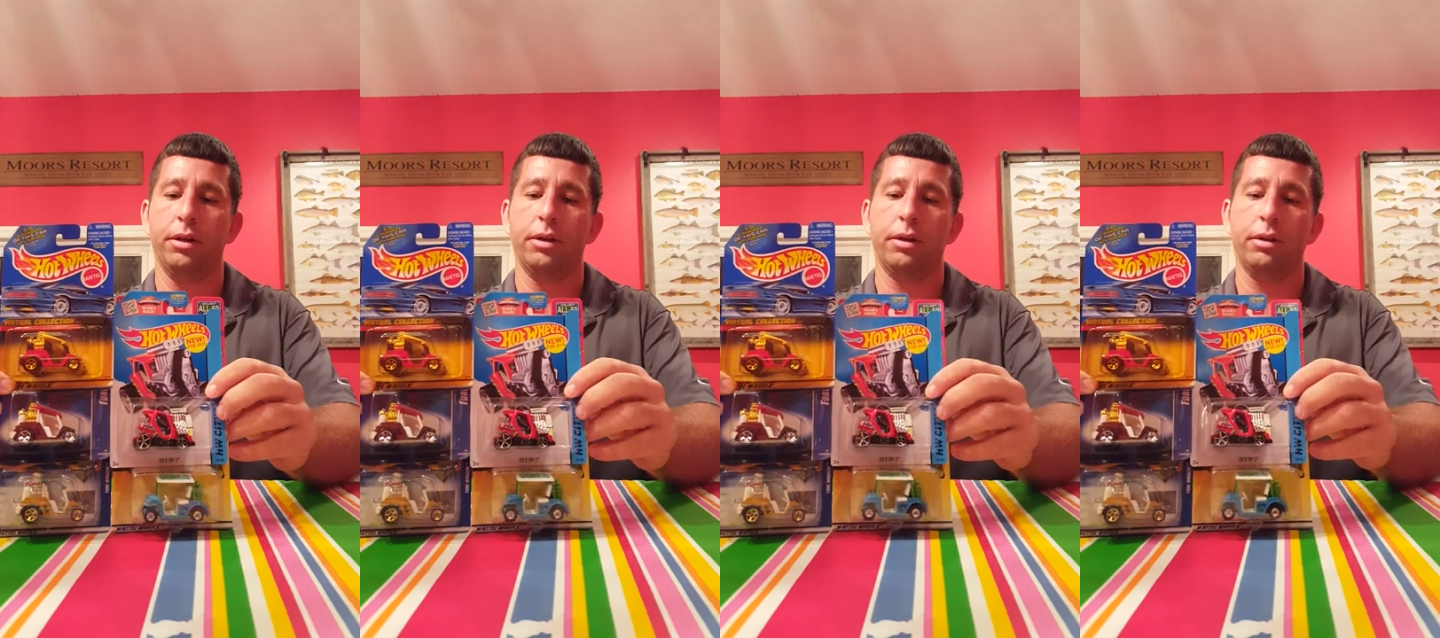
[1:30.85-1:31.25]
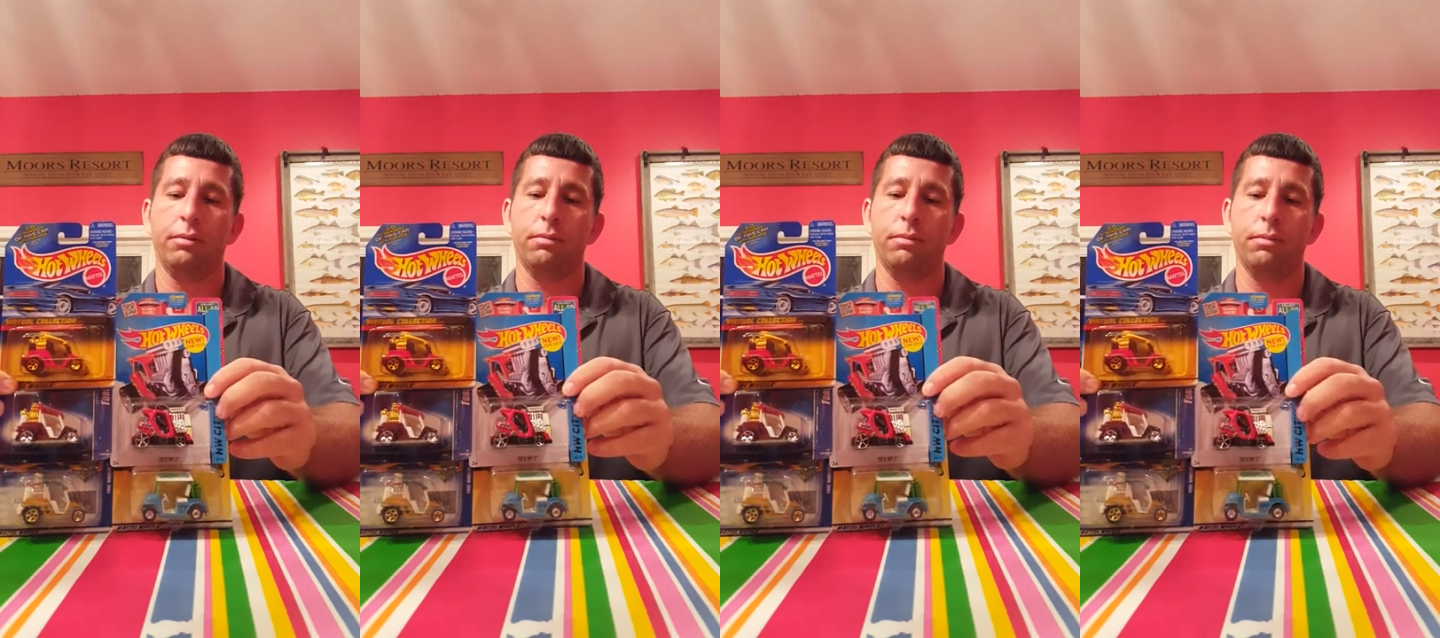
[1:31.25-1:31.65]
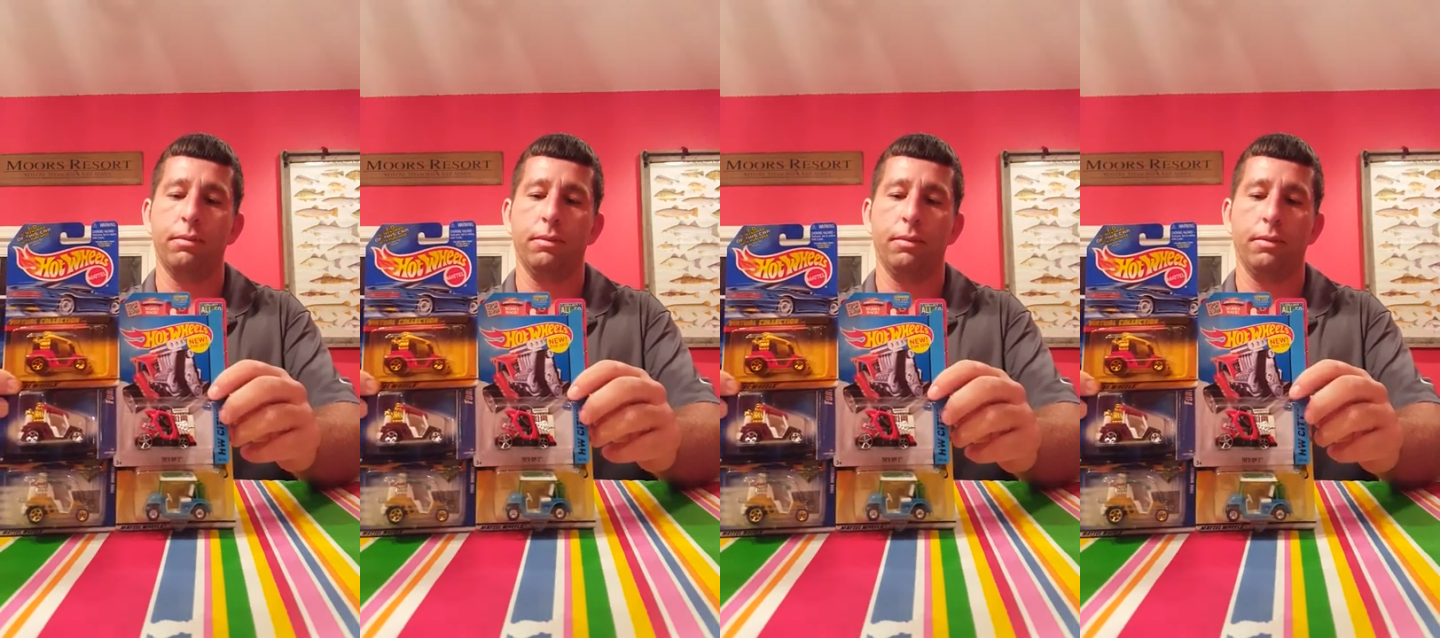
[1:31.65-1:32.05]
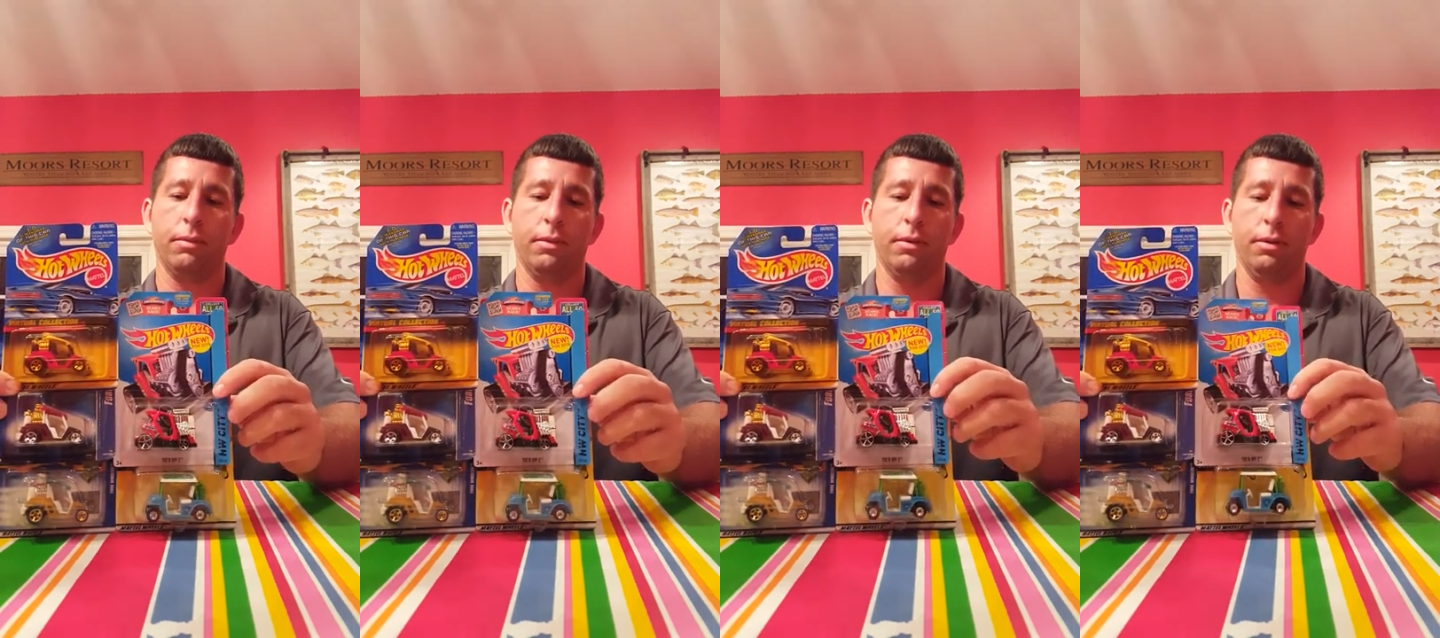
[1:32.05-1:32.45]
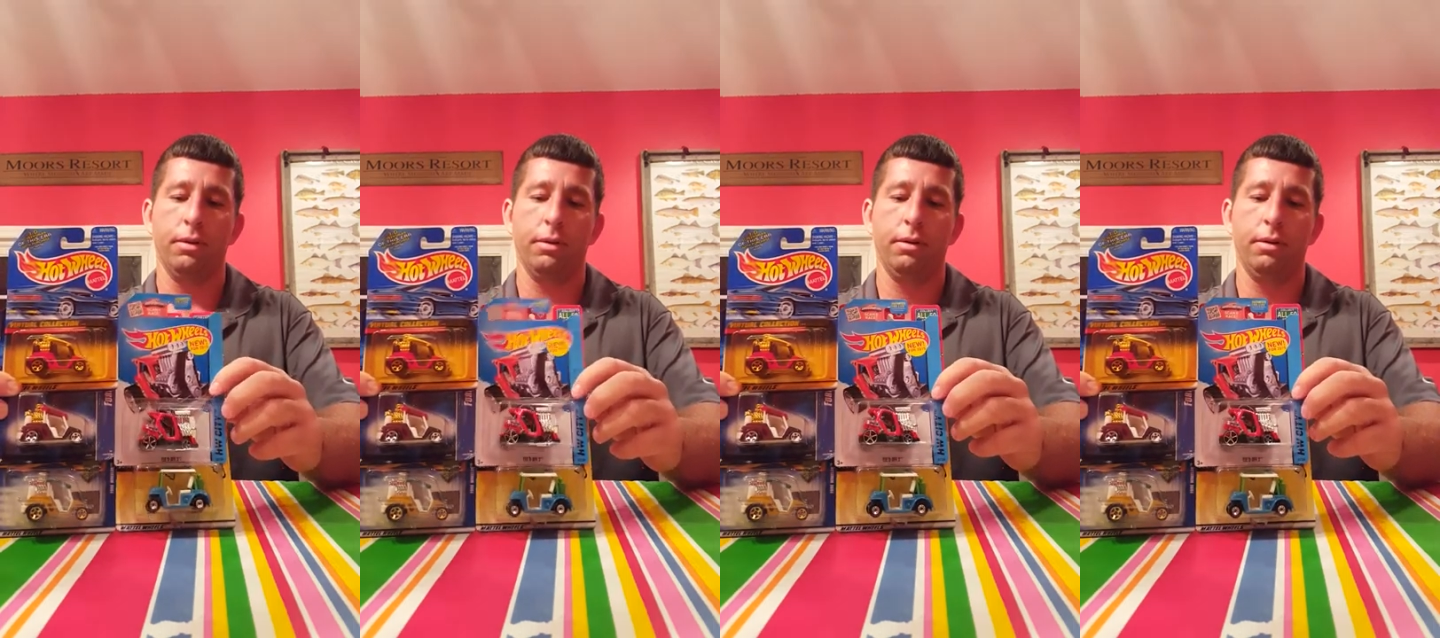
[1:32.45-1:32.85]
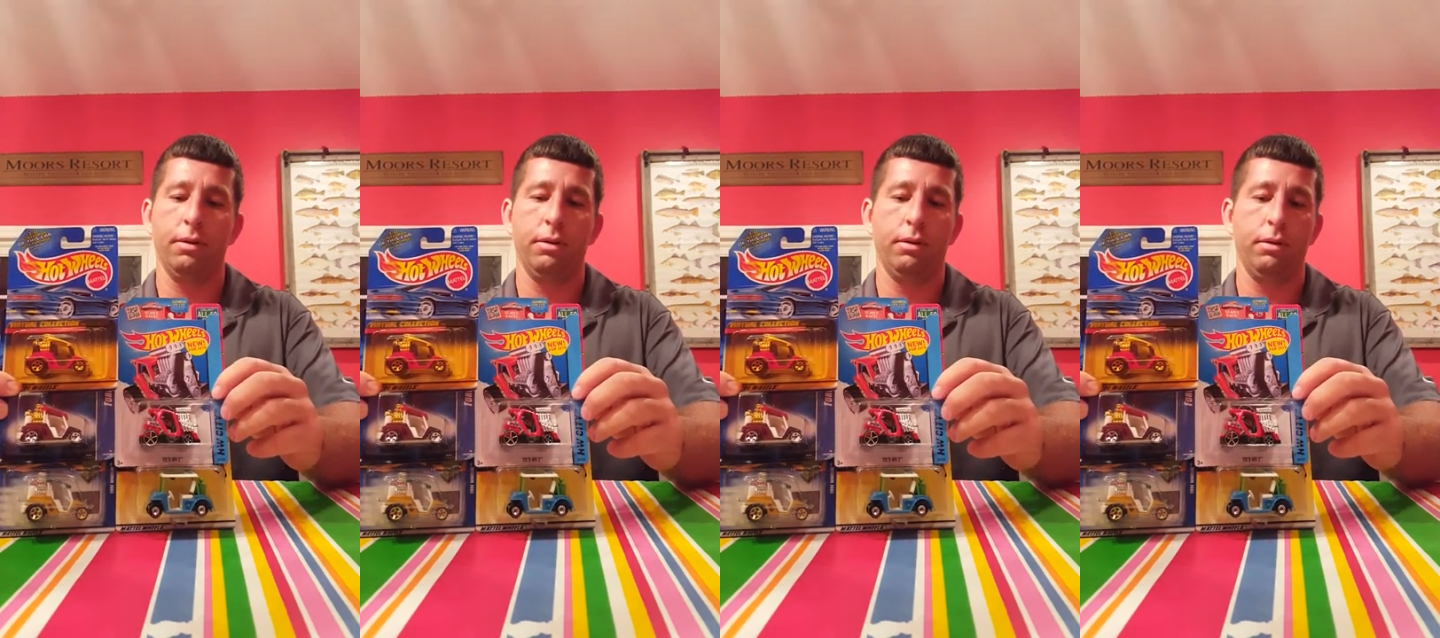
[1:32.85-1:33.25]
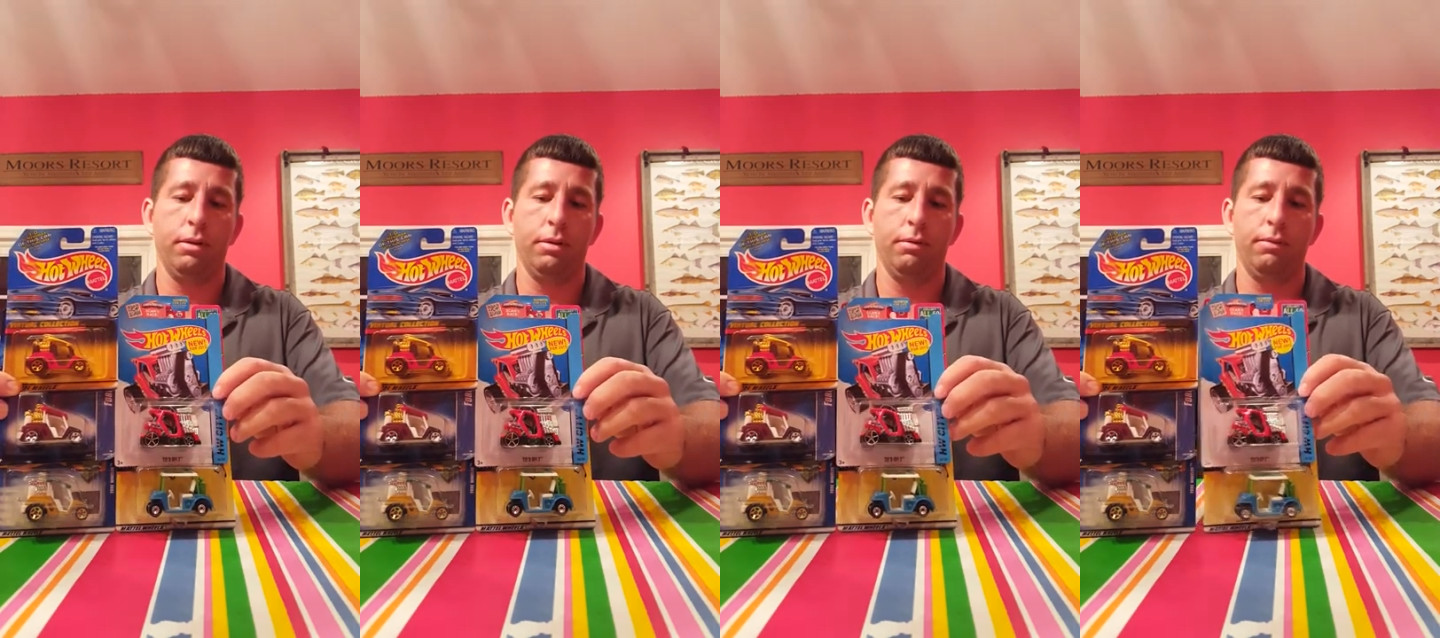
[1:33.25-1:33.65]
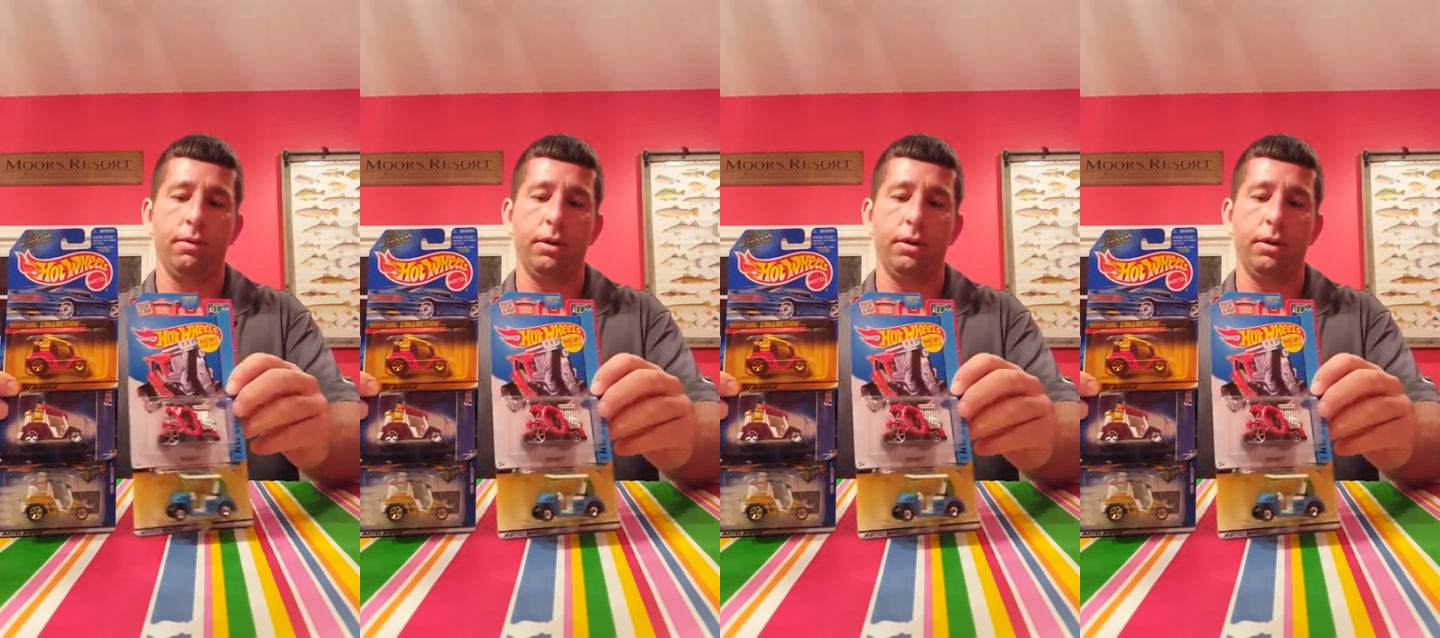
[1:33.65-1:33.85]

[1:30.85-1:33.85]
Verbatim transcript: to get them. If